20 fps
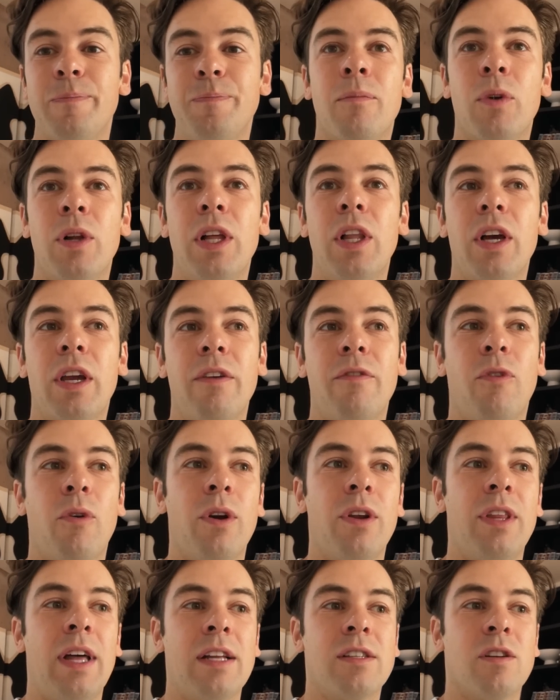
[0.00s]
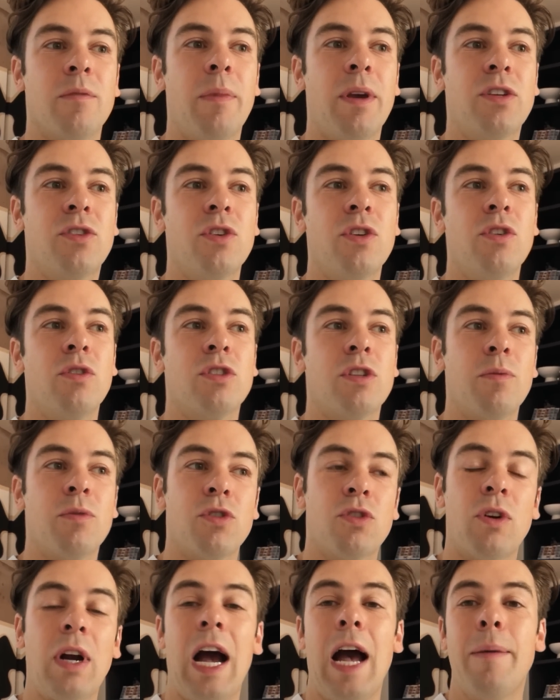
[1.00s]
Really looking forward to that. So make sure you
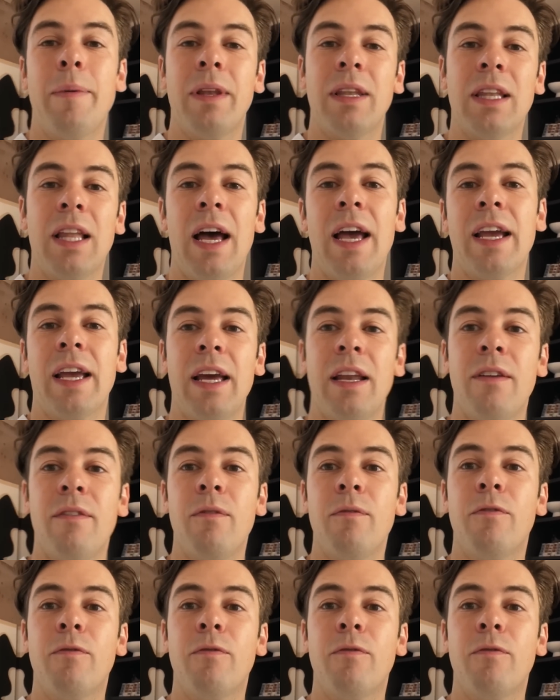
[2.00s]
subscribe and like and